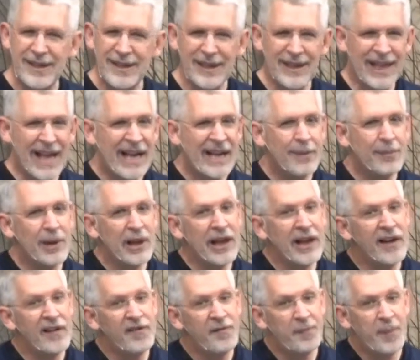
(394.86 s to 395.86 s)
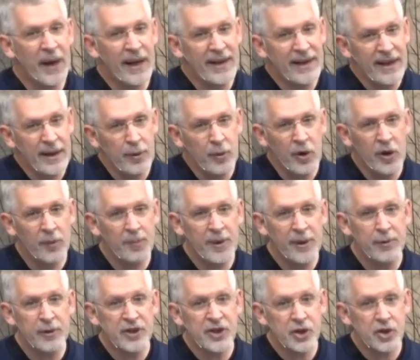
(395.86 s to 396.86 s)
let him live, but he will
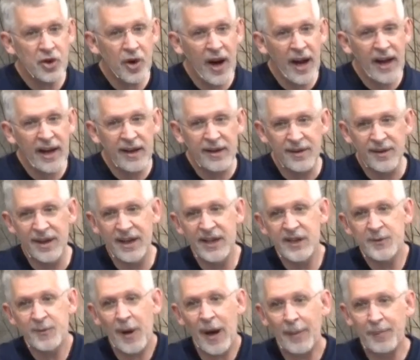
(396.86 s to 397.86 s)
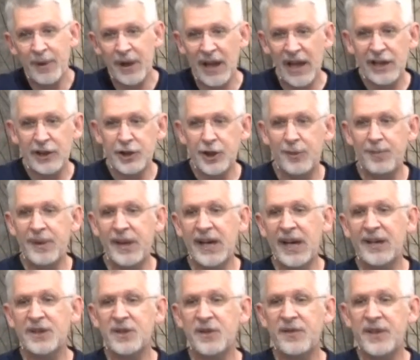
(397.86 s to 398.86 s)
be restrained in his population
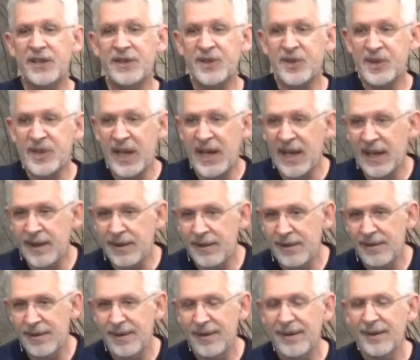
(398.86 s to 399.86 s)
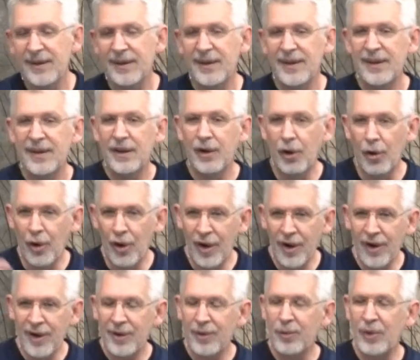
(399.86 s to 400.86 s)
because of his sin
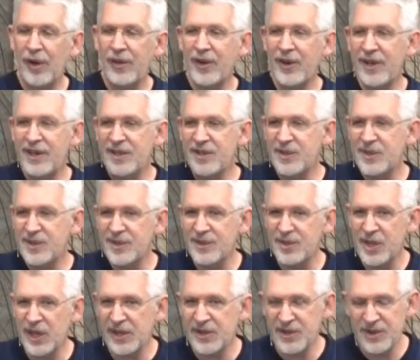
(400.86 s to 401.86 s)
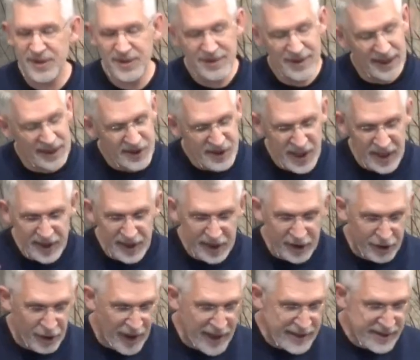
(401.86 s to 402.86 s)
or whether he's just
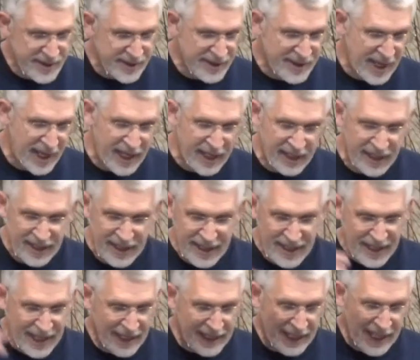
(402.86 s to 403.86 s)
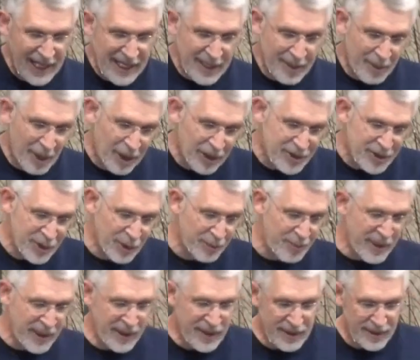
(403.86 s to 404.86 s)
extending grace and saying, and let him also
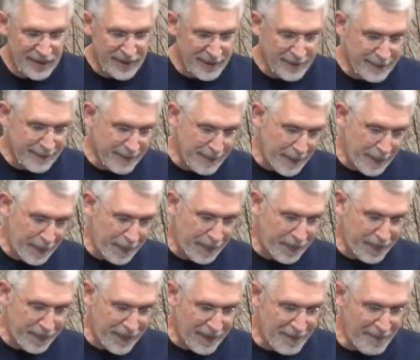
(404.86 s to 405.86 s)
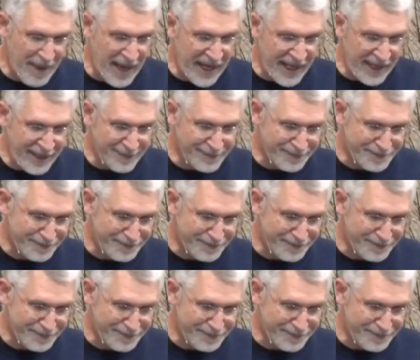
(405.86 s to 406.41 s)
be many.